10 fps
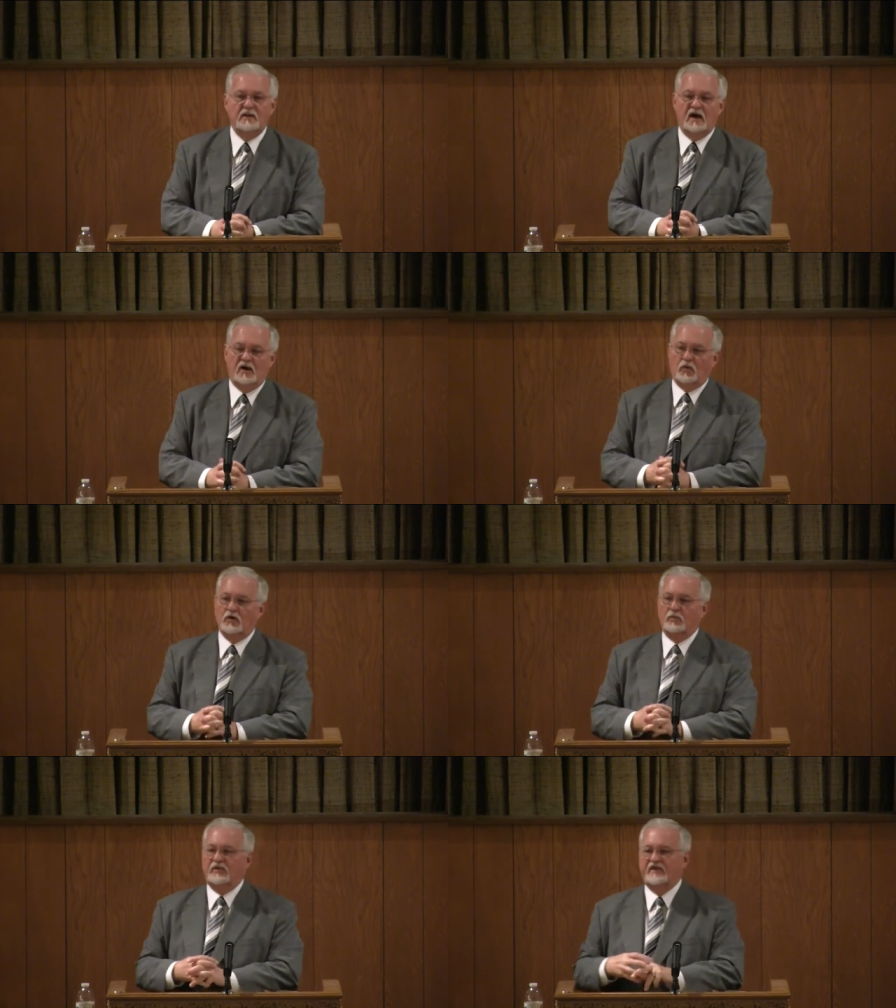a
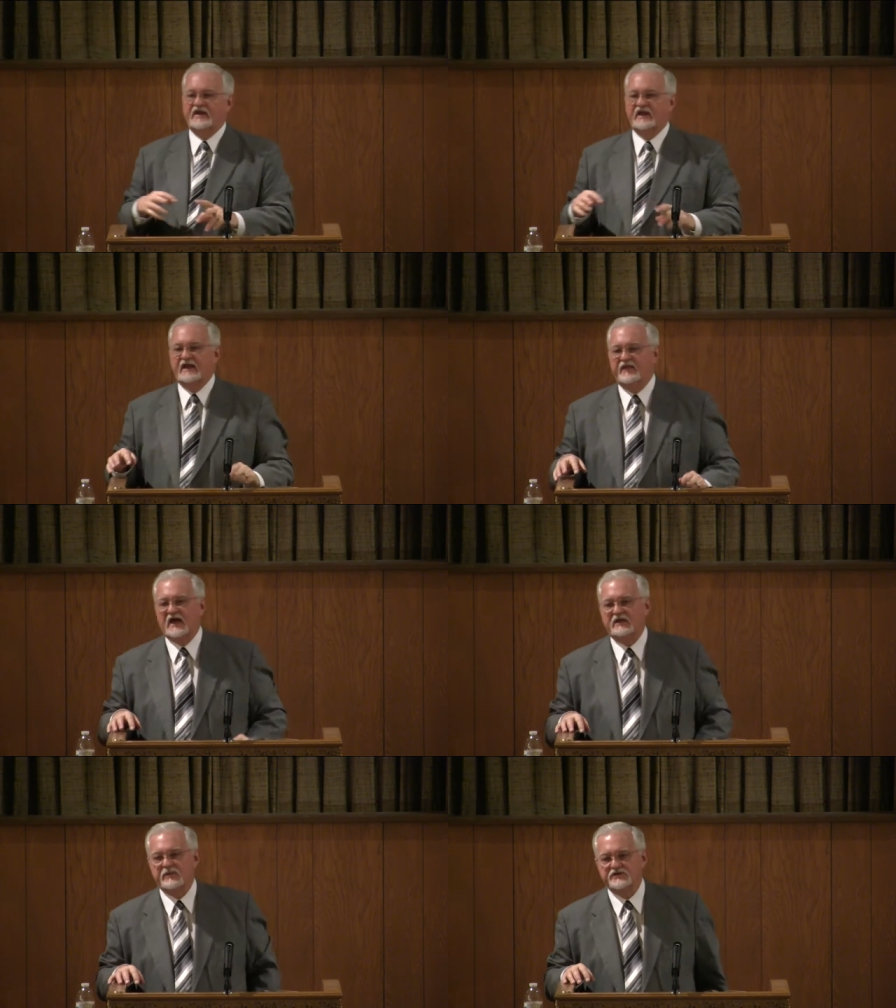workman that needeth
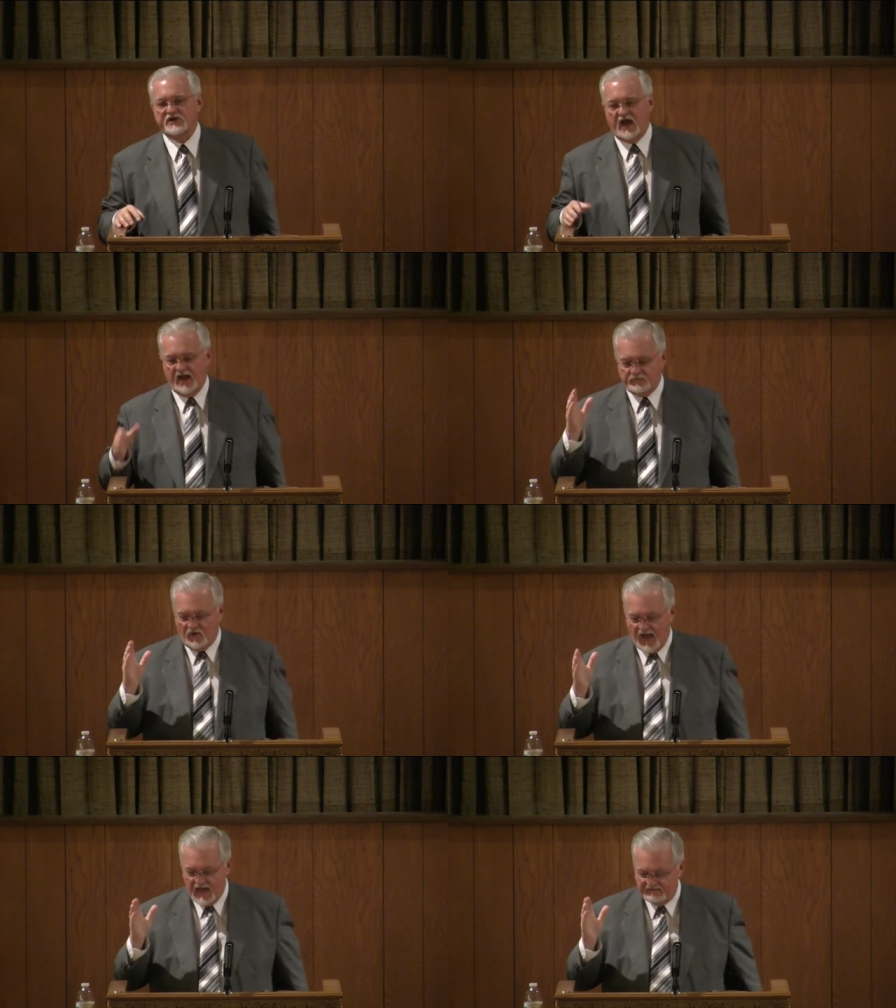not to be ashamed,
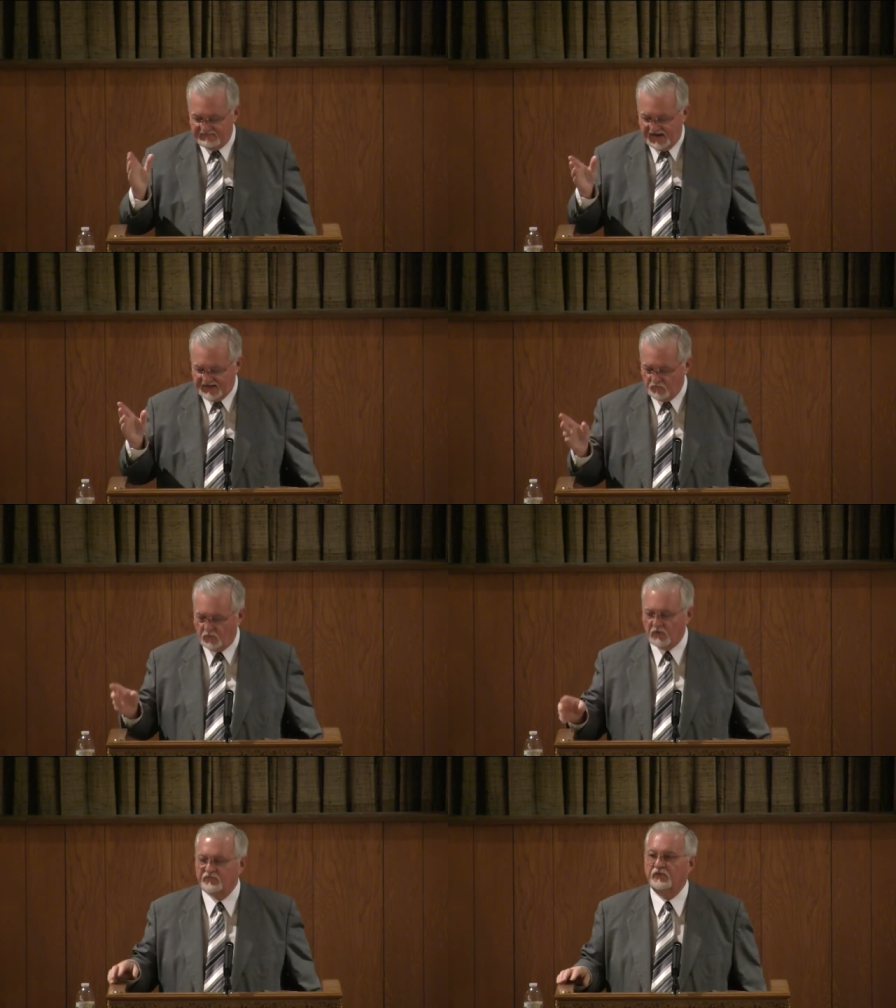rightly dividing the
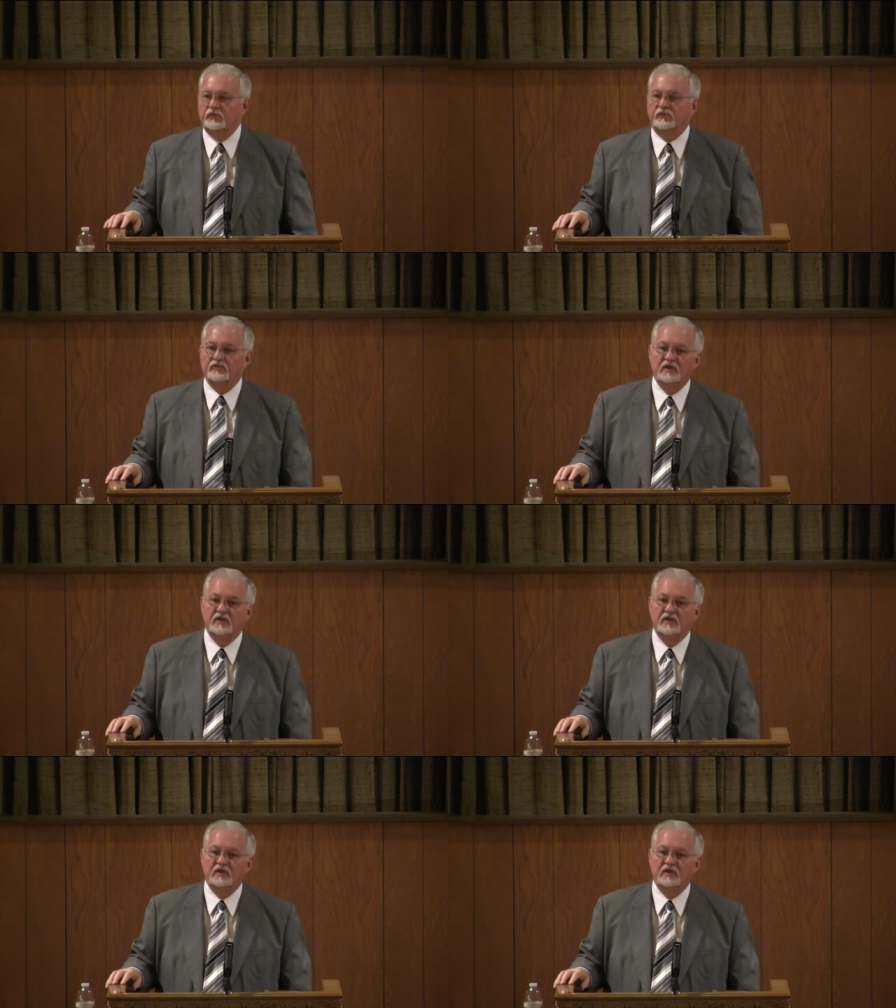word of truth.